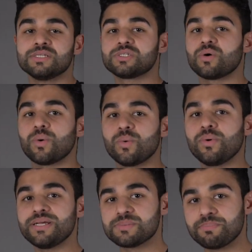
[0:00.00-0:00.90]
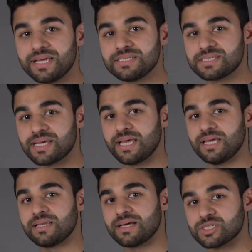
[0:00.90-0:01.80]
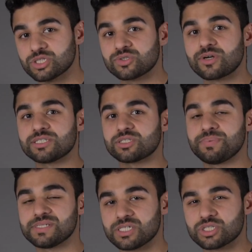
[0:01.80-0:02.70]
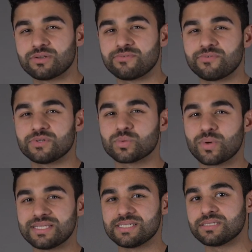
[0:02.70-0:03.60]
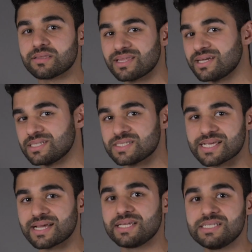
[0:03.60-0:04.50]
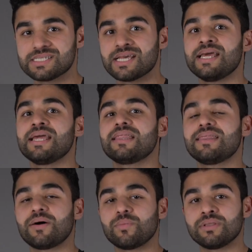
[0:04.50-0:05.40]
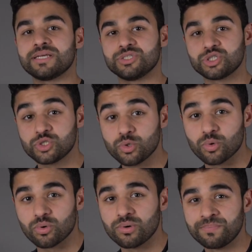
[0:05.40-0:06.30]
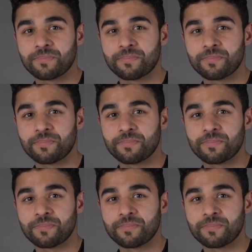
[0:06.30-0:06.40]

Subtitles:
So always maintain a stretched position for 20 to 30 seconds. That will ensure